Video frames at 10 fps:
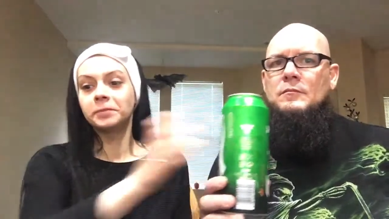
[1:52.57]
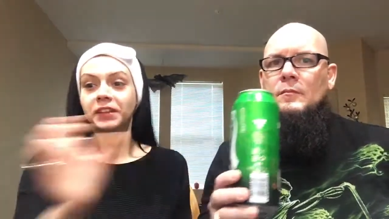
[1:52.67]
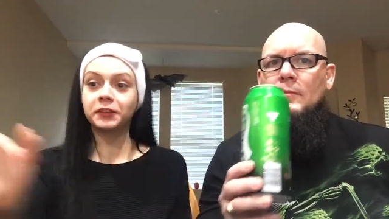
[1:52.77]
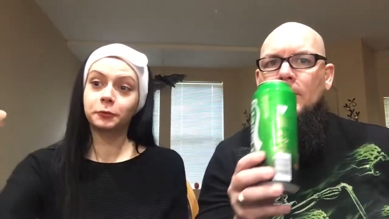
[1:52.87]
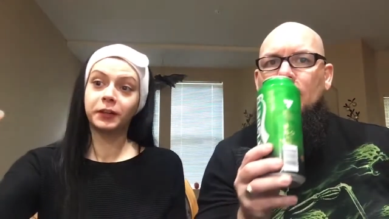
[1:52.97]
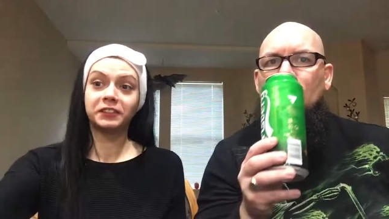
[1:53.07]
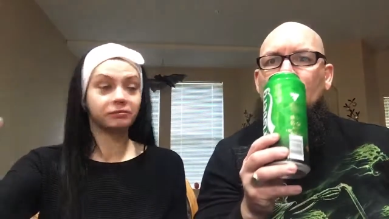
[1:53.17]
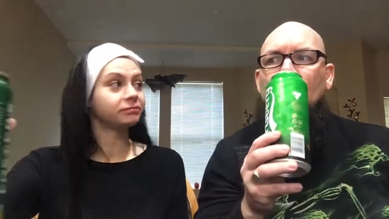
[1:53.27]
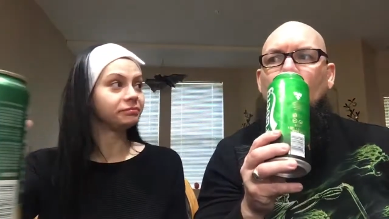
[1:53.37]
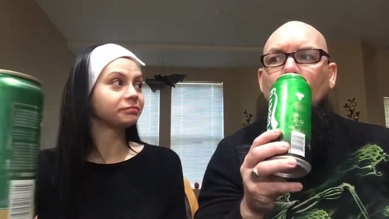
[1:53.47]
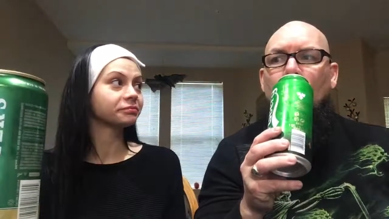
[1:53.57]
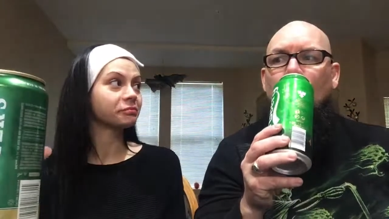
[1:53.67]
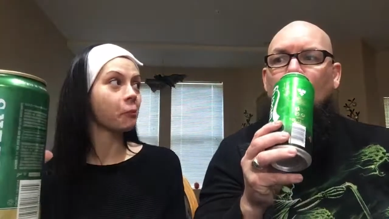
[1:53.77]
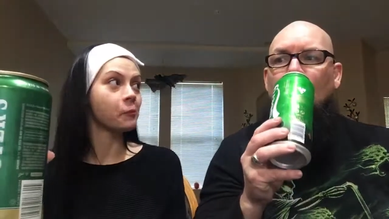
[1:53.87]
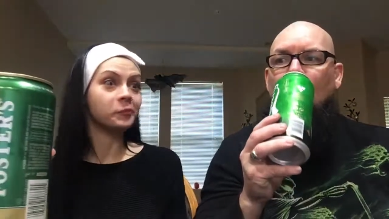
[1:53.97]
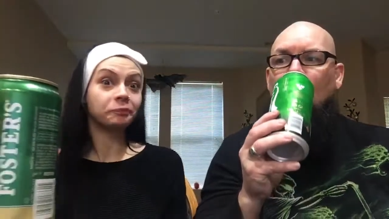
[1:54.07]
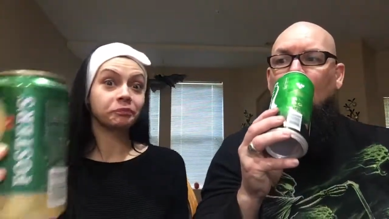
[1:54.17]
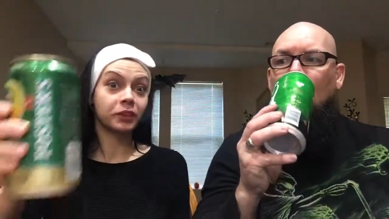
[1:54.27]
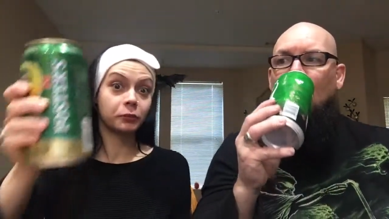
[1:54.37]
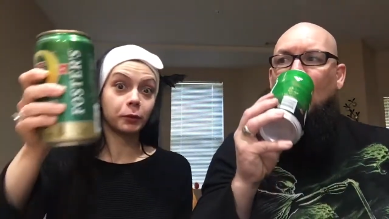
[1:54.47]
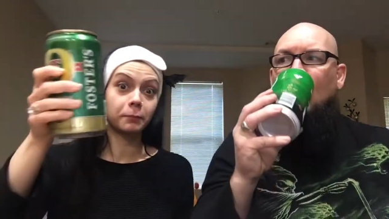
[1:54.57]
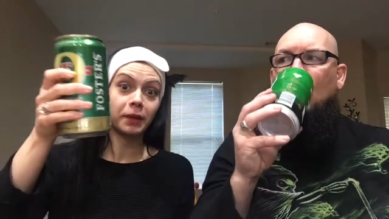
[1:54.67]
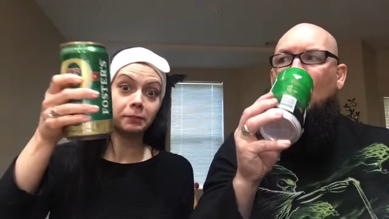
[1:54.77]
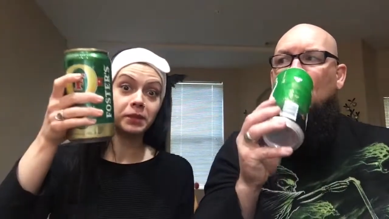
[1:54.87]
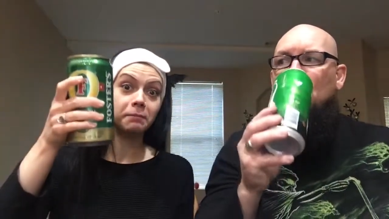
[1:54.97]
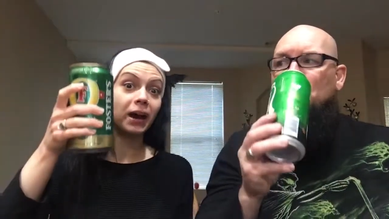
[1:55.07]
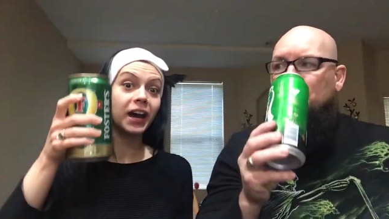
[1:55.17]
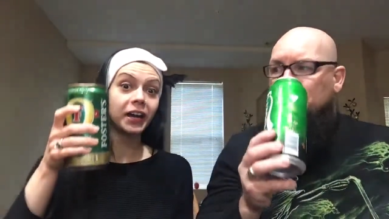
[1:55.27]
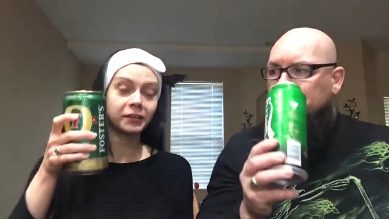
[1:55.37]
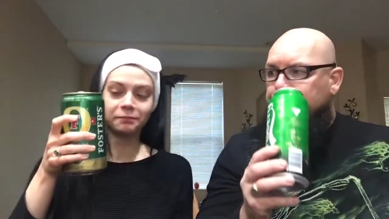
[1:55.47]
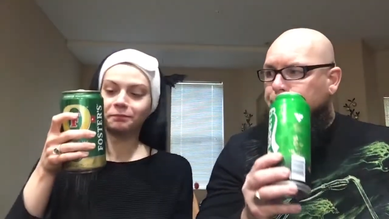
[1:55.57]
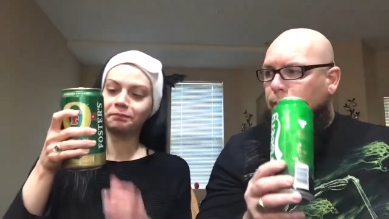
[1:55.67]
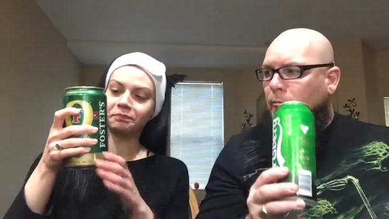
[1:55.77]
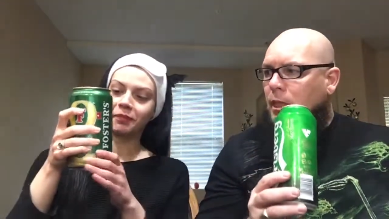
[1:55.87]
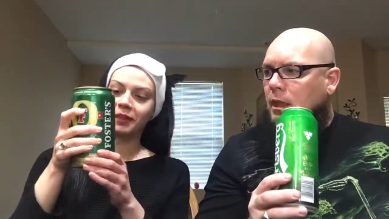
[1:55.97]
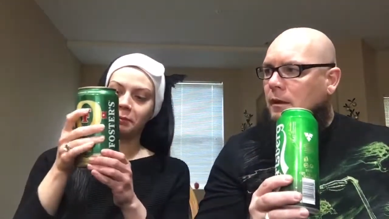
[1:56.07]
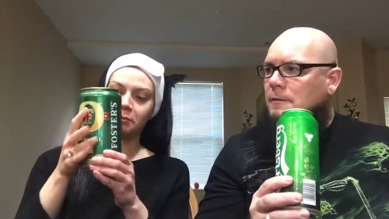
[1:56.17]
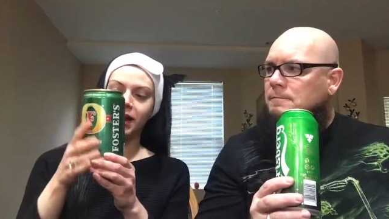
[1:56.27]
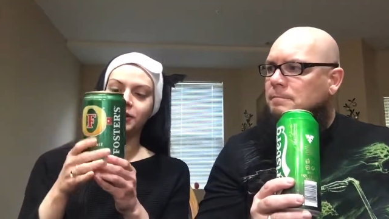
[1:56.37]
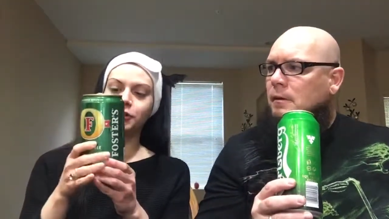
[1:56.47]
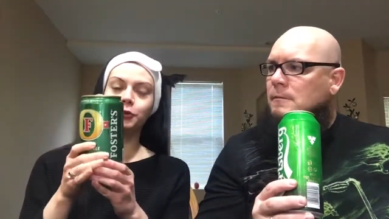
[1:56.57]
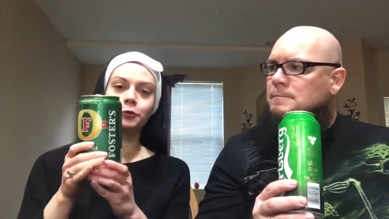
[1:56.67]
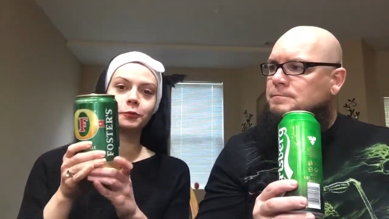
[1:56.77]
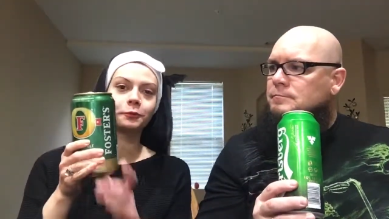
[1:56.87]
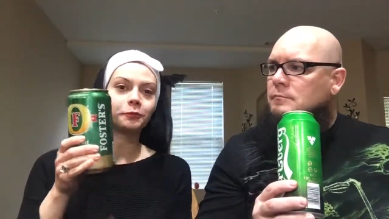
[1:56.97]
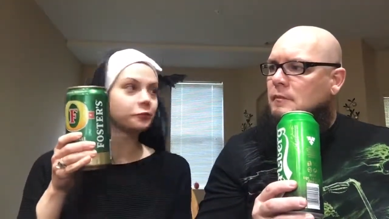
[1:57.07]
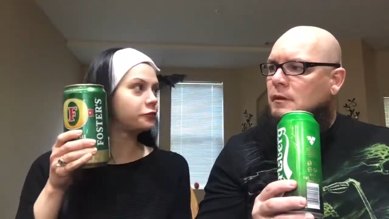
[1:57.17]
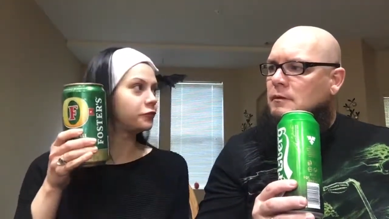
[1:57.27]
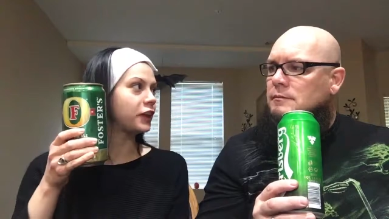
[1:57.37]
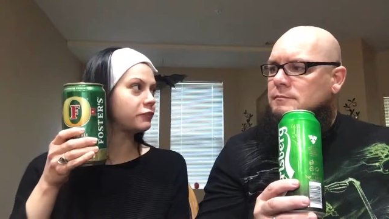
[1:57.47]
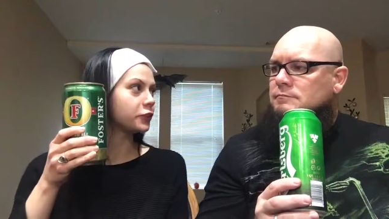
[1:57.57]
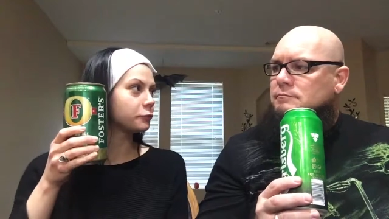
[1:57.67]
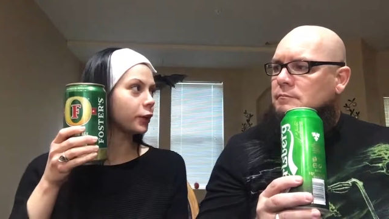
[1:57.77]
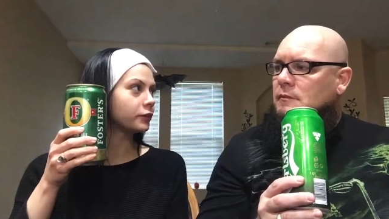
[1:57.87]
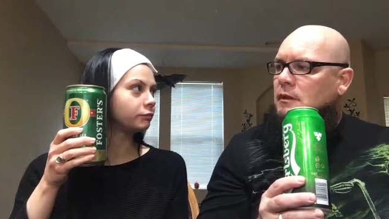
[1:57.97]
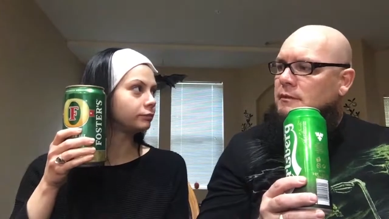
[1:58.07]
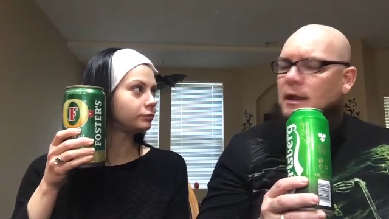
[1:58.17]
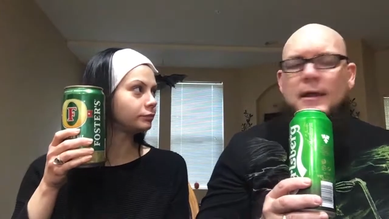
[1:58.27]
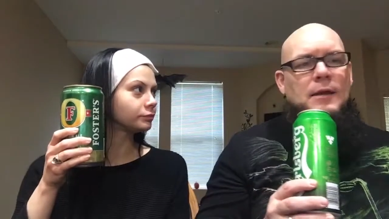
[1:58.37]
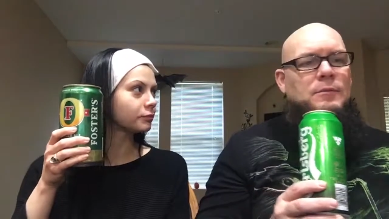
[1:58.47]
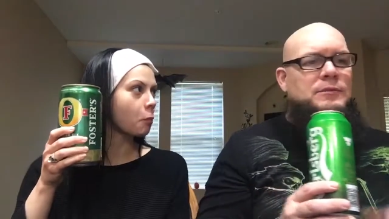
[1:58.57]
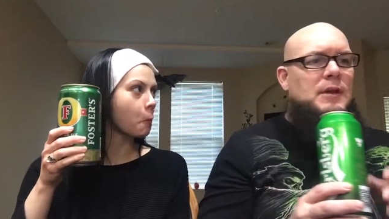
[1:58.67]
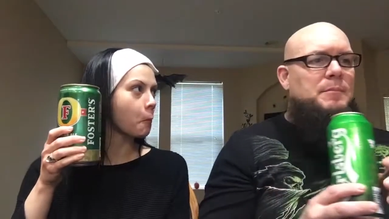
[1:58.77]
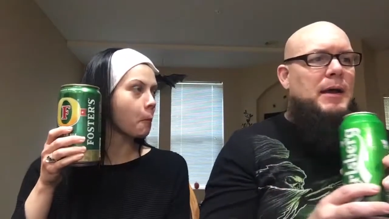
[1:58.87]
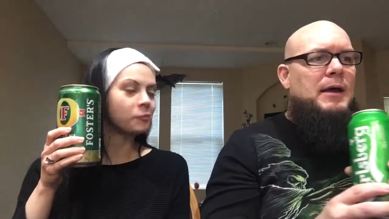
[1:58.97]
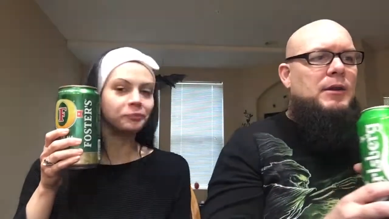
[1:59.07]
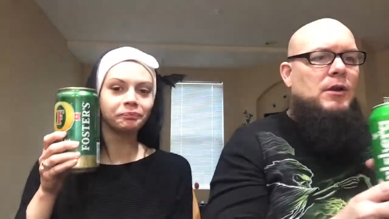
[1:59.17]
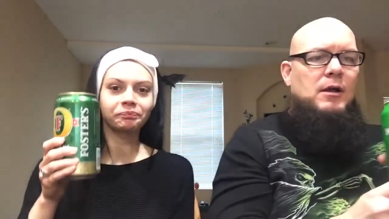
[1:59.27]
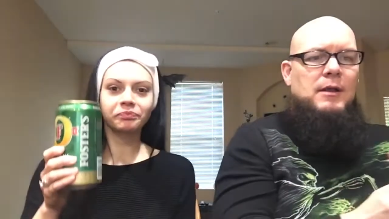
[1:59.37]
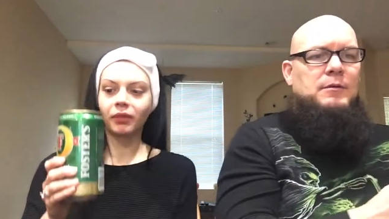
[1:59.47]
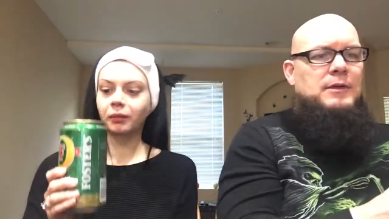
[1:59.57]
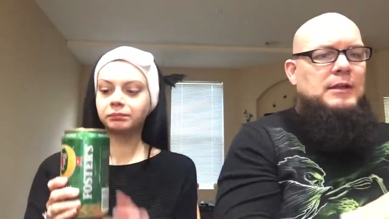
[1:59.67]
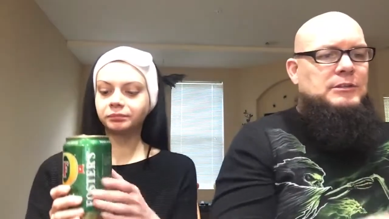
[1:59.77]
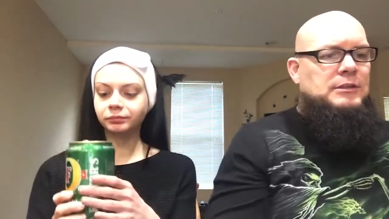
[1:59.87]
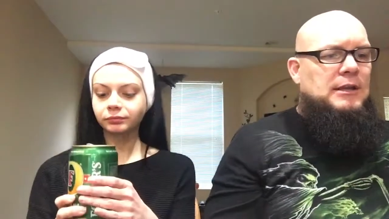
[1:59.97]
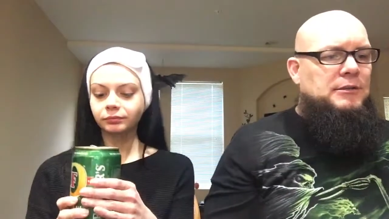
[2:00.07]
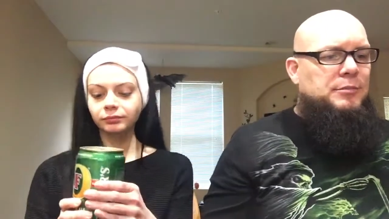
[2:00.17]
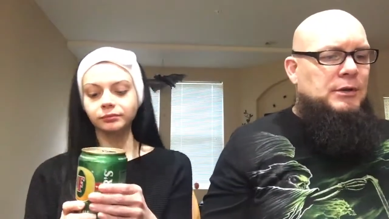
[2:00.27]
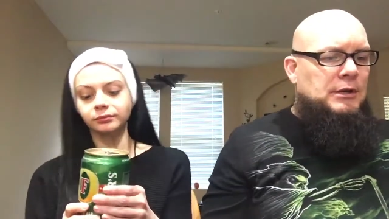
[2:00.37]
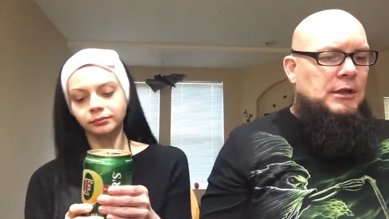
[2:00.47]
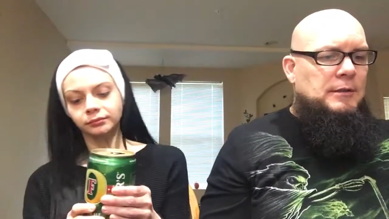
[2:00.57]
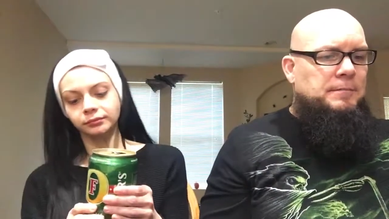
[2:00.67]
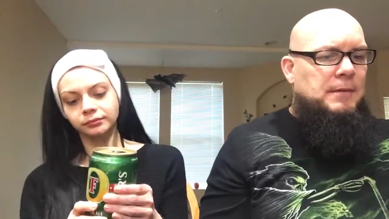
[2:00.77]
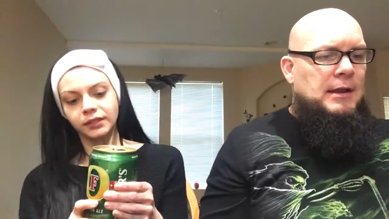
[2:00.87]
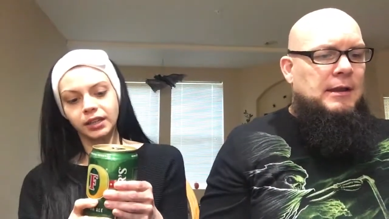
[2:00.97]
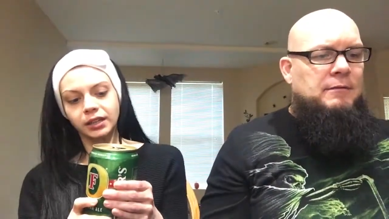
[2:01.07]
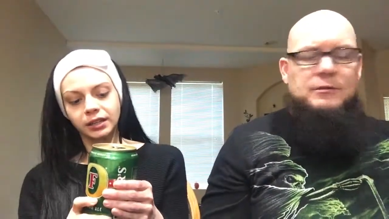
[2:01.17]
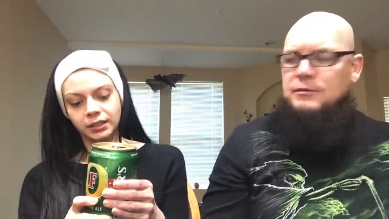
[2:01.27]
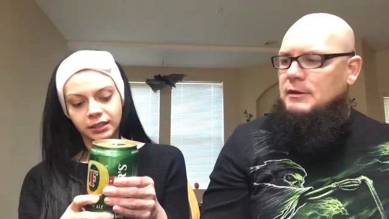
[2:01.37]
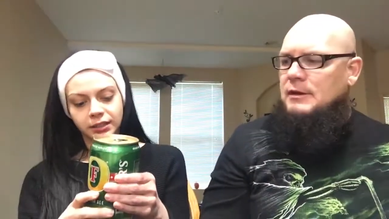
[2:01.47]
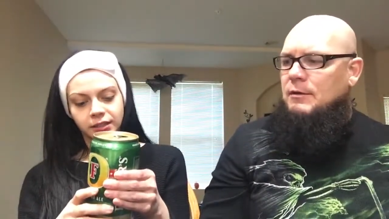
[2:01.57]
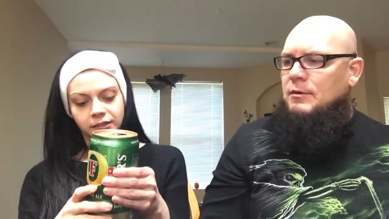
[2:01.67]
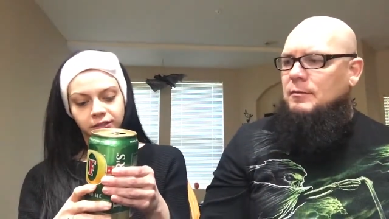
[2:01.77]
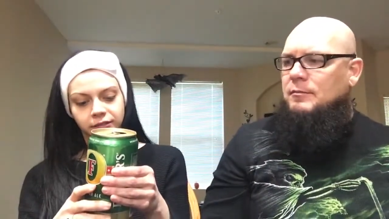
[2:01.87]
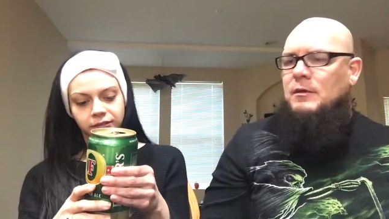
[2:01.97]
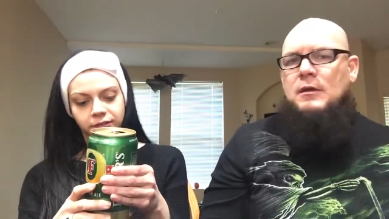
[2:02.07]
Speaker 1: This one, this one might be my my new. favorite one.
Speaker 2: Yeah, that one's not bad at all. That one actually tastes pretty good. I've never seen that one.